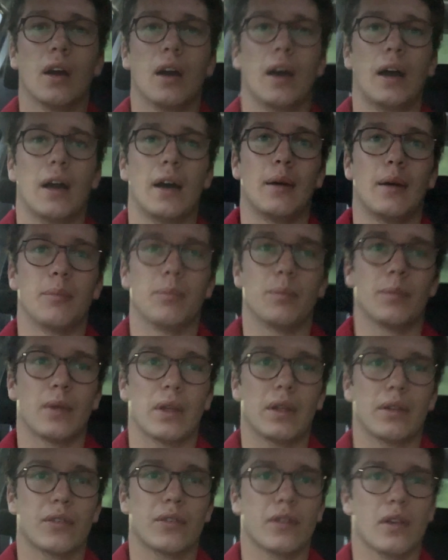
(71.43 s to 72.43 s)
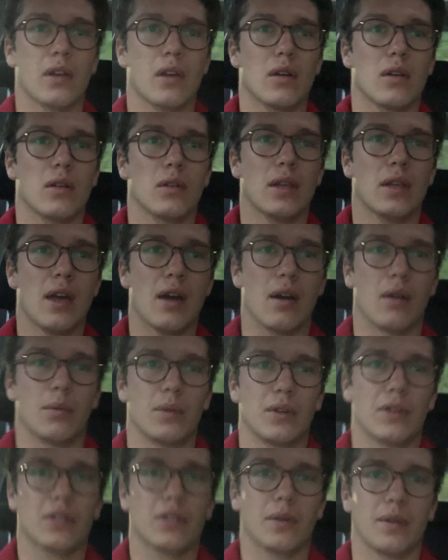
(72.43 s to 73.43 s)
Um, so yeah,
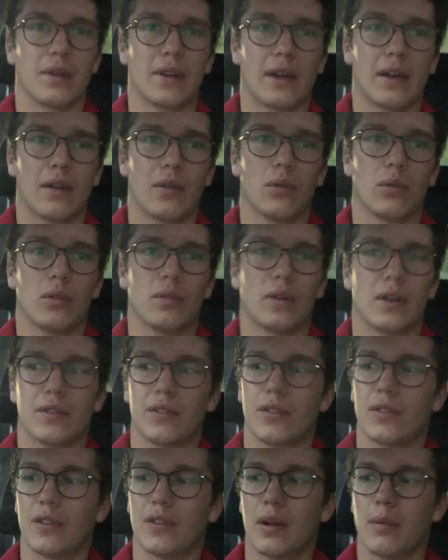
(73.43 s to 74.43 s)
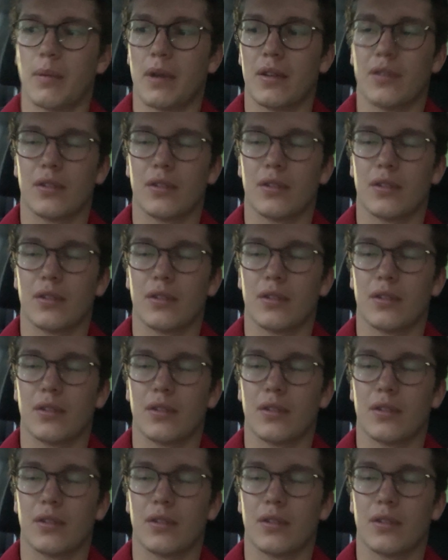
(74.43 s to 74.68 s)
we're just going down all of us to celebrate.